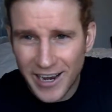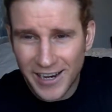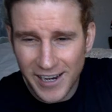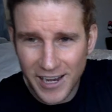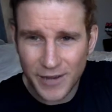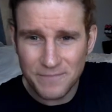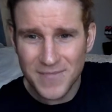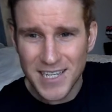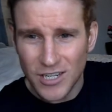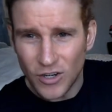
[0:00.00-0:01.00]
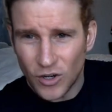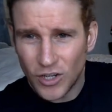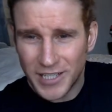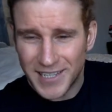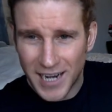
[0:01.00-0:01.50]

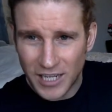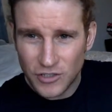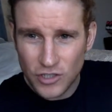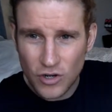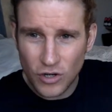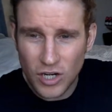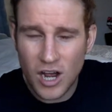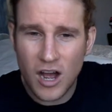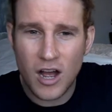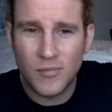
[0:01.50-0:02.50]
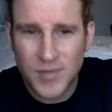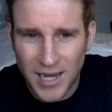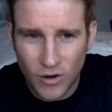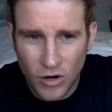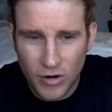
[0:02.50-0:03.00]
I just cut carbs out,